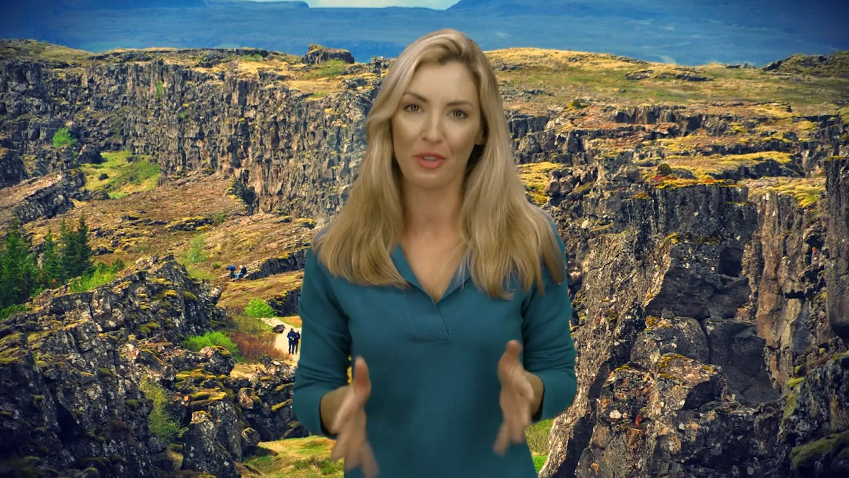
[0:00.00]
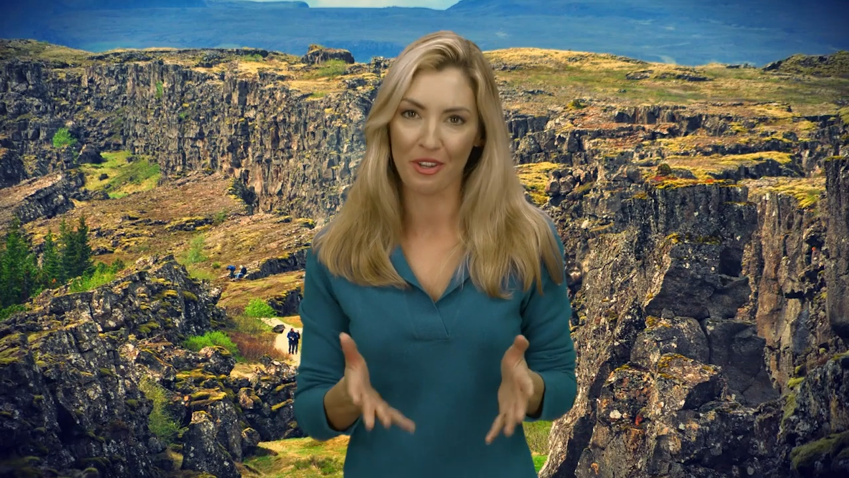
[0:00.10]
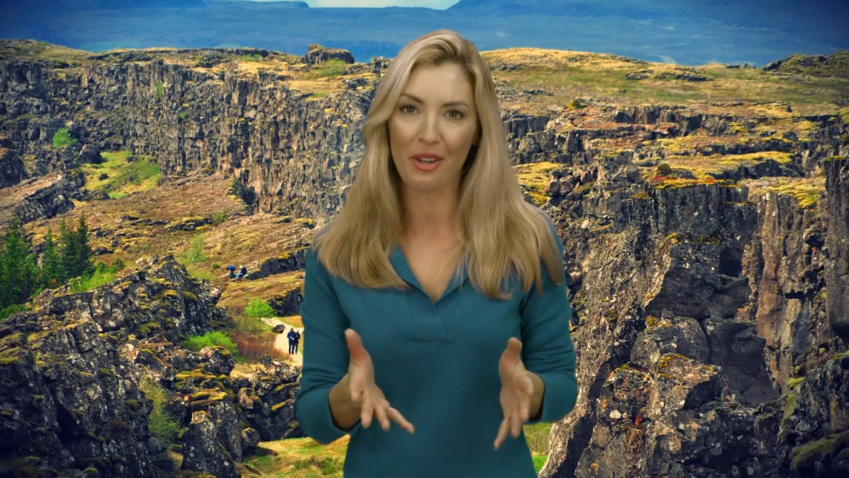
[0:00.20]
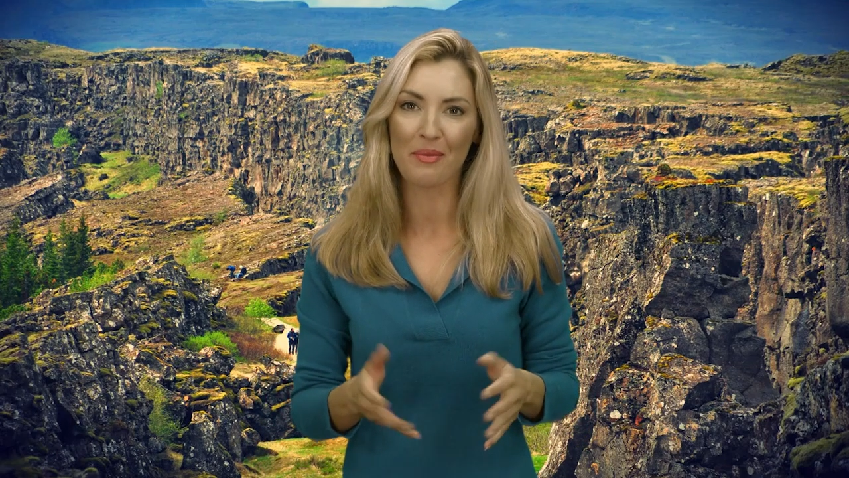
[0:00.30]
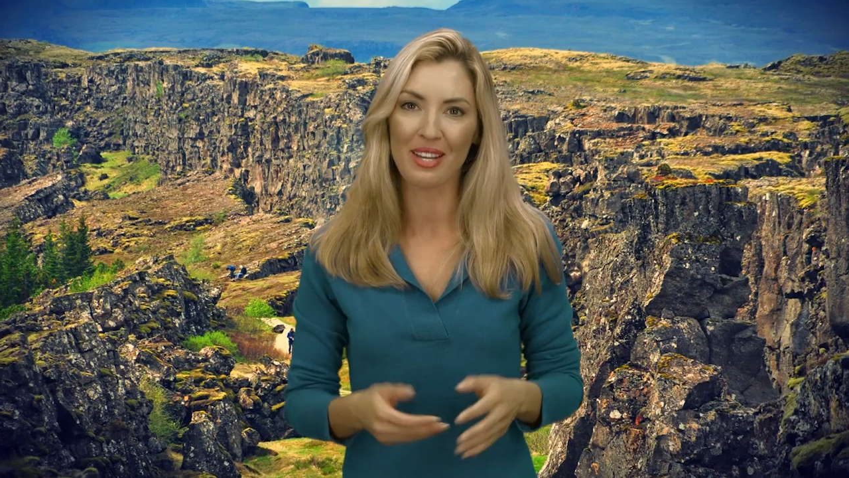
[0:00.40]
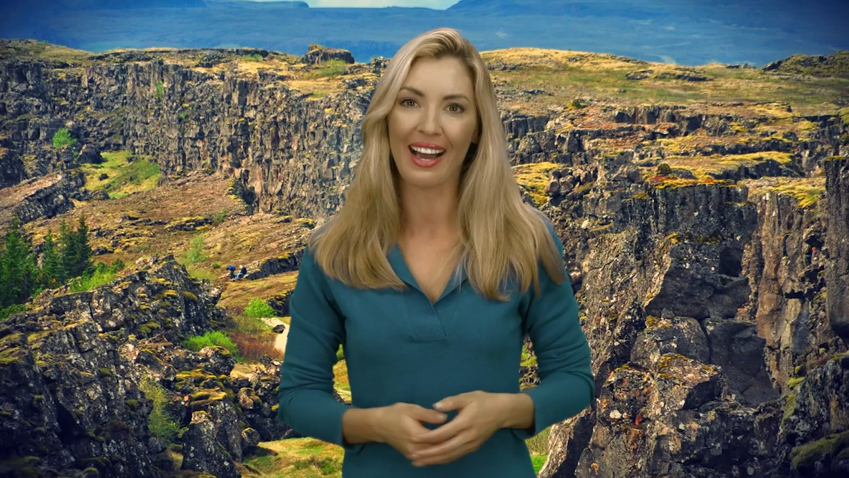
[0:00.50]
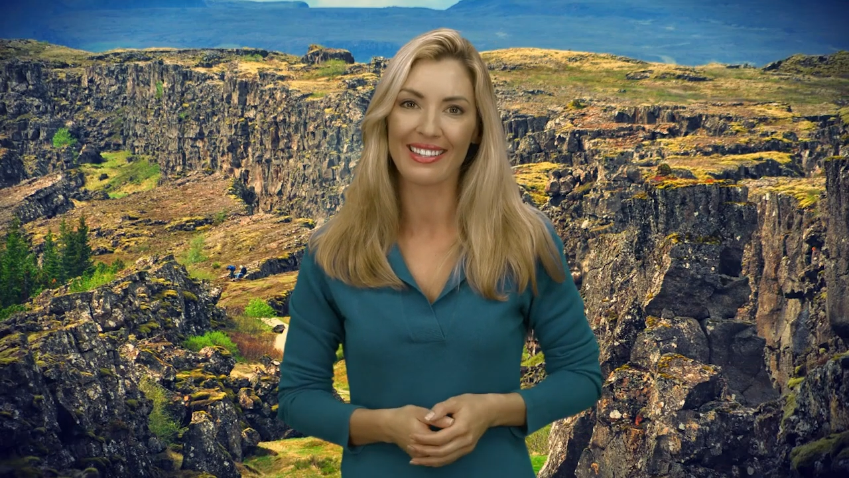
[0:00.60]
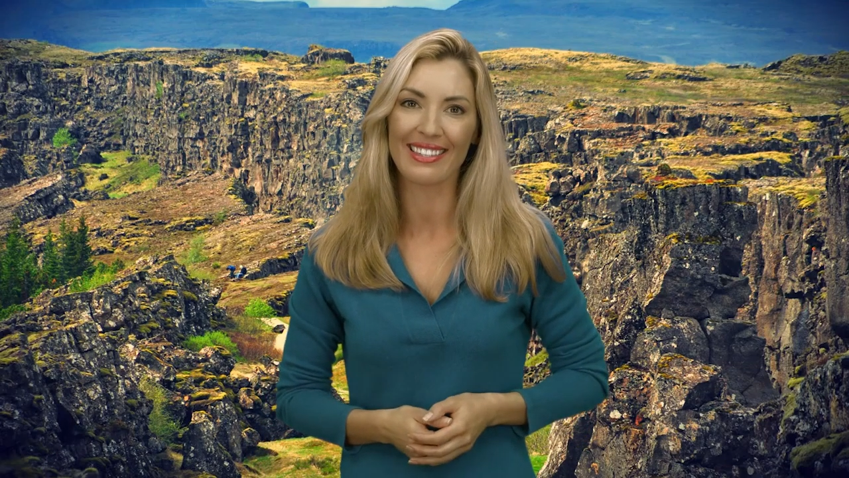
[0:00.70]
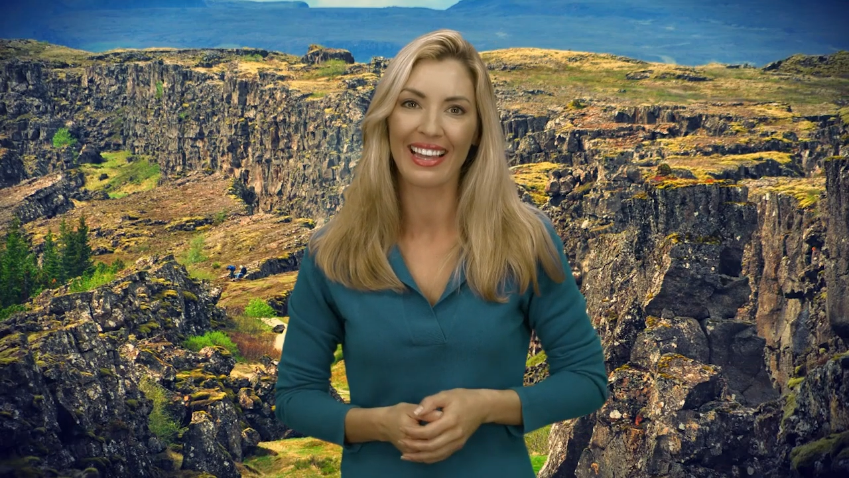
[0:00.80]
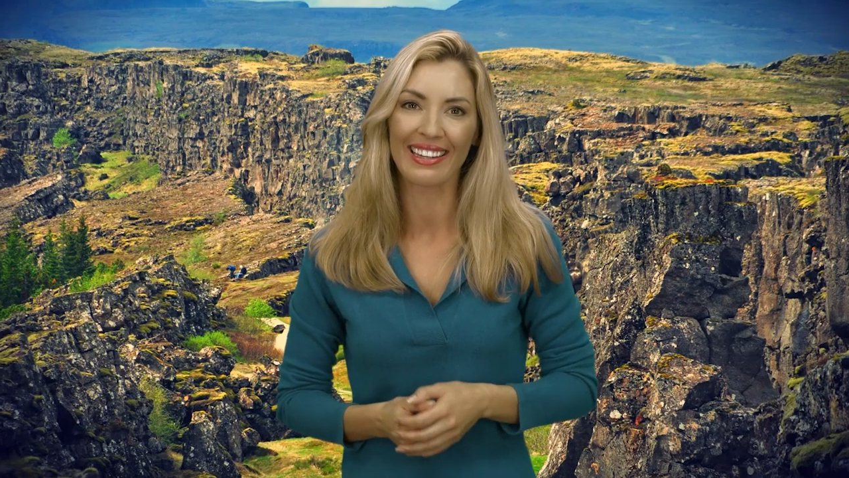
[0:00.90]
when you come to
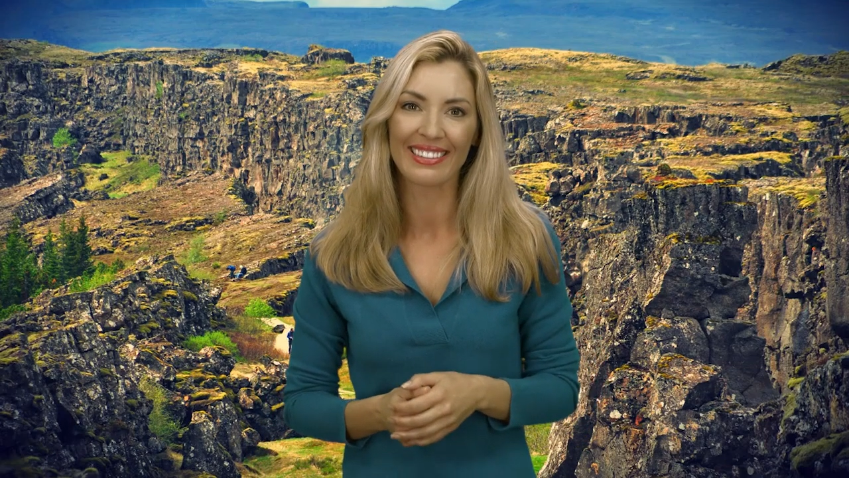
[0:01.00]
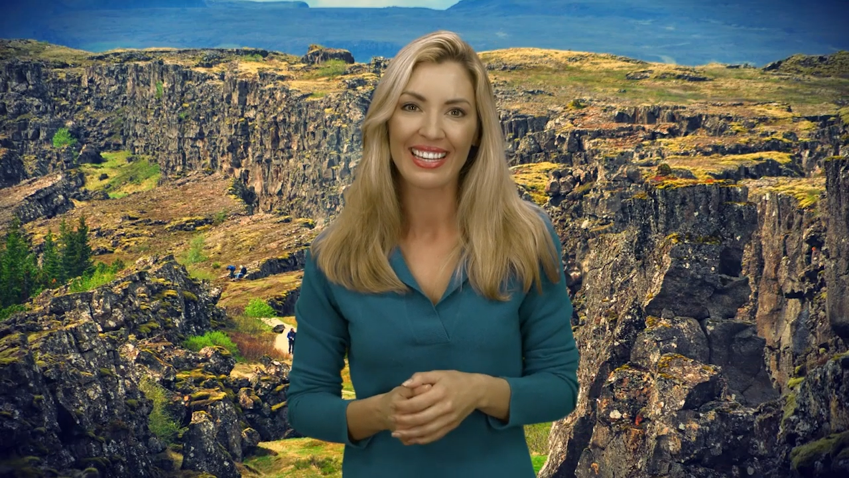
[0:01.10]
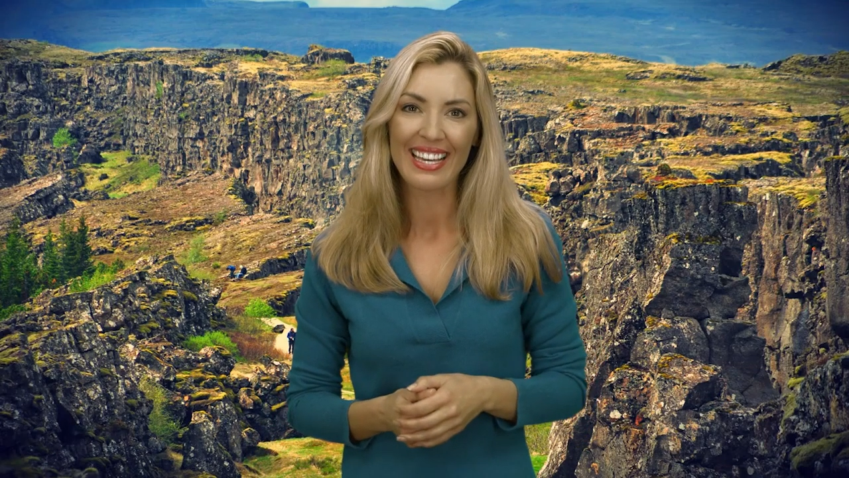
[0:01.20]
Iceland.